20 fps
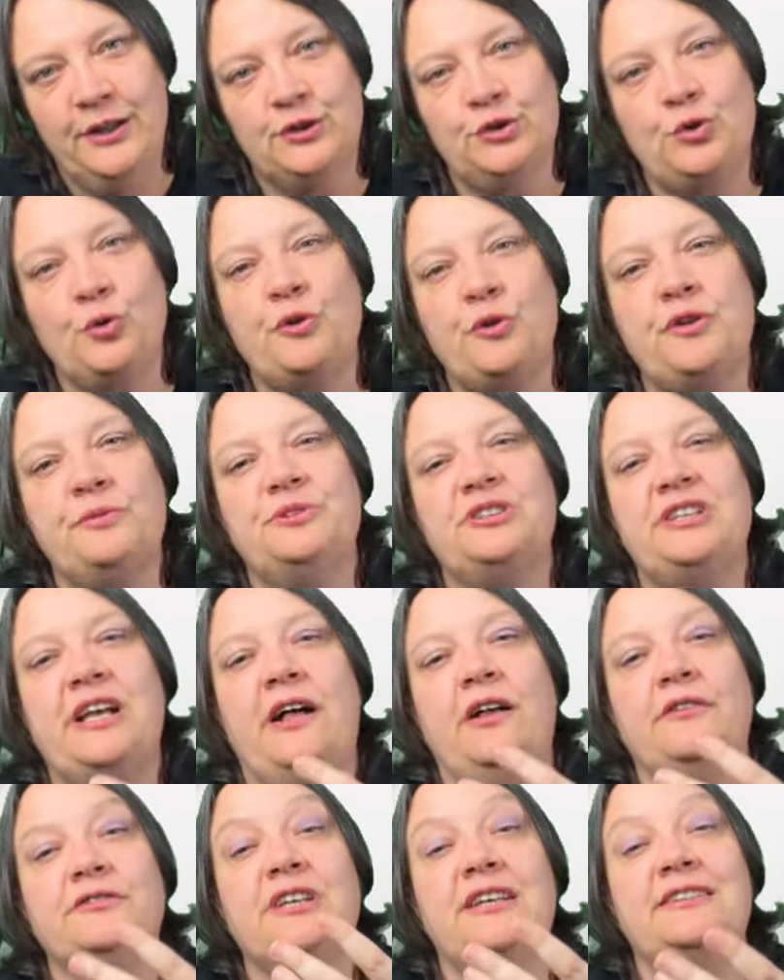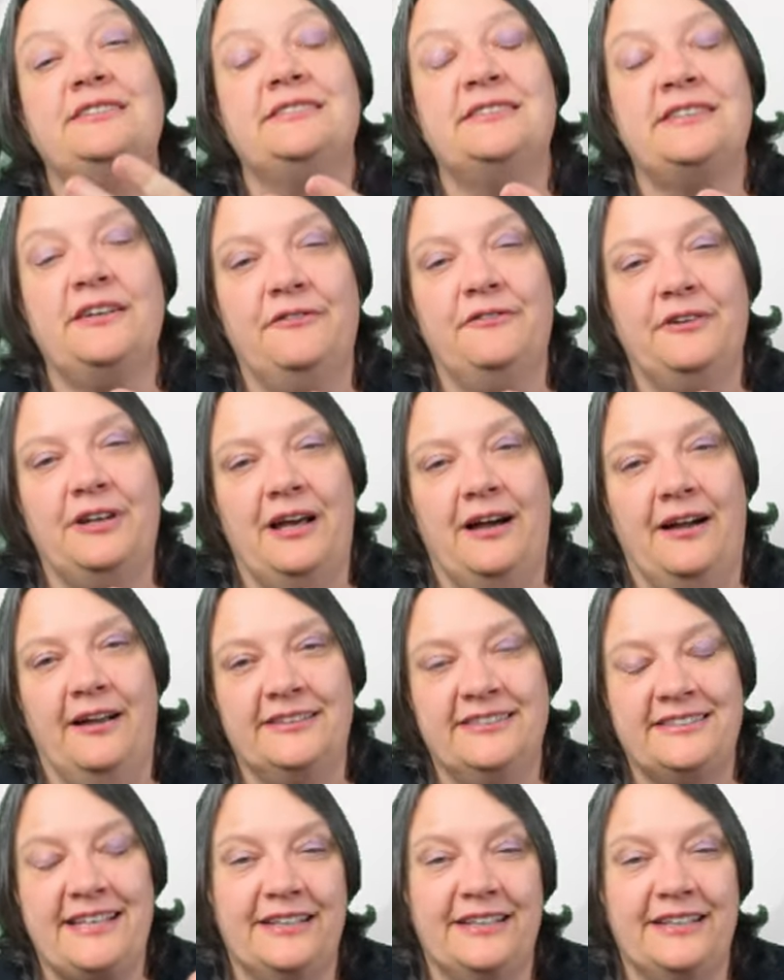saw themselves as civilized